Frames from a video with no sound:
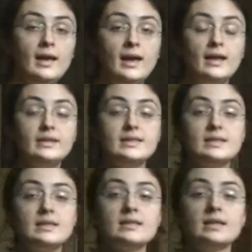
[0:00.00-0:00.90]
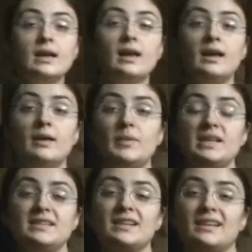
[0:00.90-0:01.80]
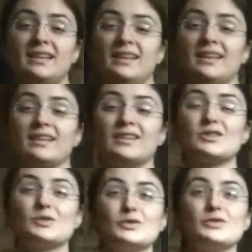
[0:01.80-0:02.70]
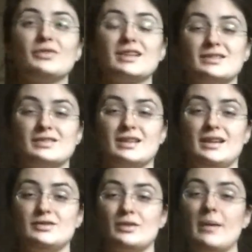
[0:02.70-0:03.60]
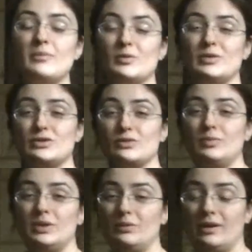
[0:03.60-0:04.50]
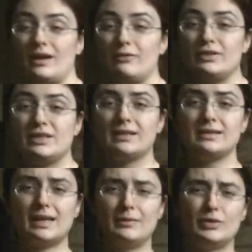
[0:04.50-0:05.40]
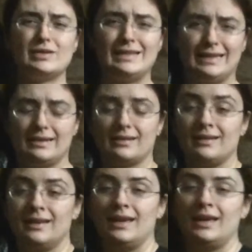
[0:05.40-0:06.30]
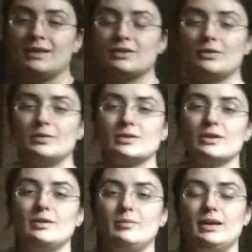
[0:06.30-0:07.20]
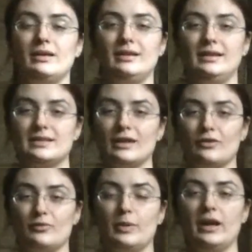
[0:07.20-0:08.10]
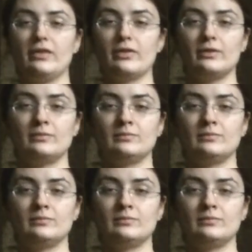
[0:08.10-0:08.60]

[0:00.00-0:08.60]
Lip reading: And this is basically the sort of exercise your abdomen should be doing every single time you're singing. So it's going to be an intake of breath.